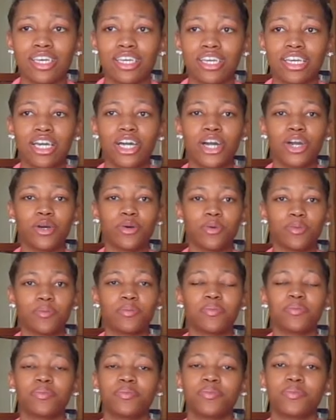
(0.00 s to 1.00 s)

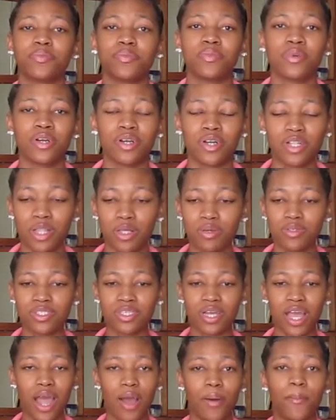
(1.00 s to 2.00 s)
come close to
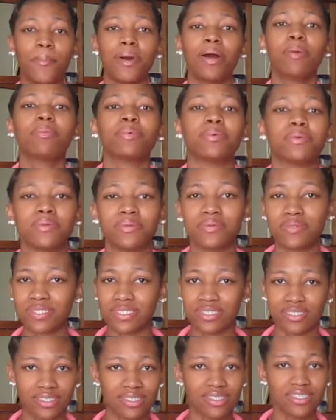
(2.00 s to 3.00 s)
our bubbles,
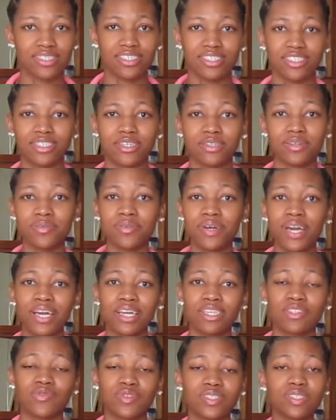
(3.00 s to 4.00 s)
you know?
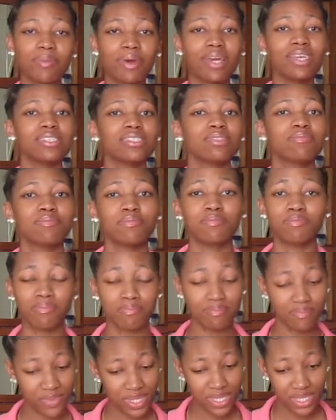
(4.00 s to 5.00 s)
Because when somebody's
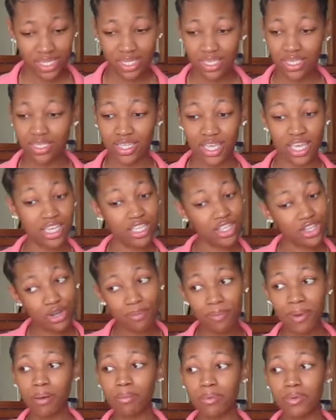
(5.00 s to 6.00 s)
in your
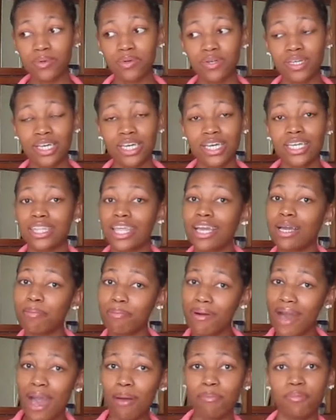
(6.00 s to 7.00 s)
bubble, they could
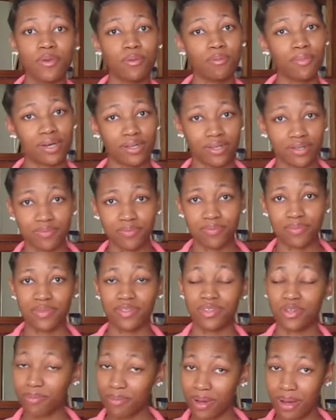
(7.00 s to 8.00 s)
pop your bubble,
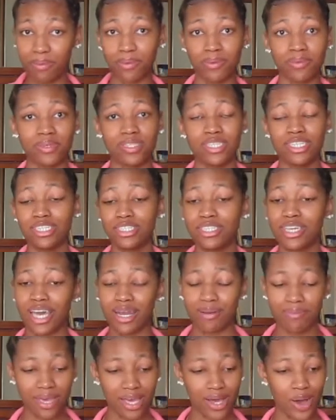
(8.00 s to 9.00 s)
and then you got
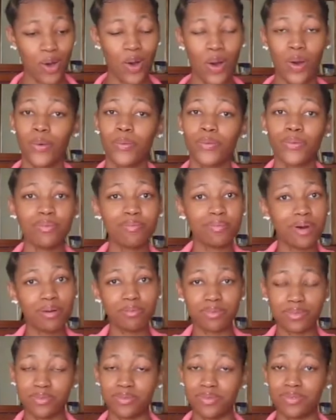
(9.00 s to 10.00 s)
to make a whole new bubble,
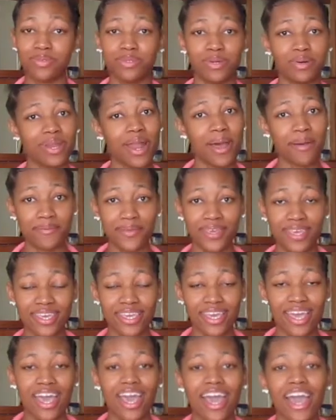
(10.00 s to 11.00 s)
you know what I mean?
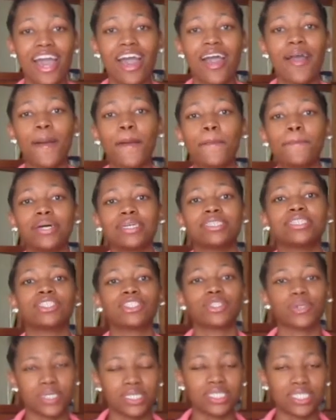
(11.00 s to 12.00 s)
But
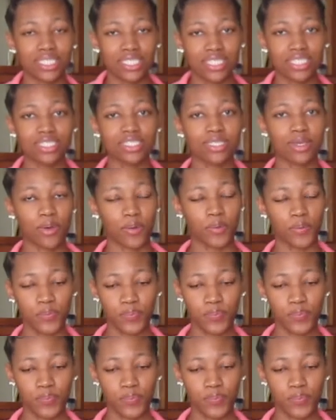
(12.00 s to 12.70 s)
choices. So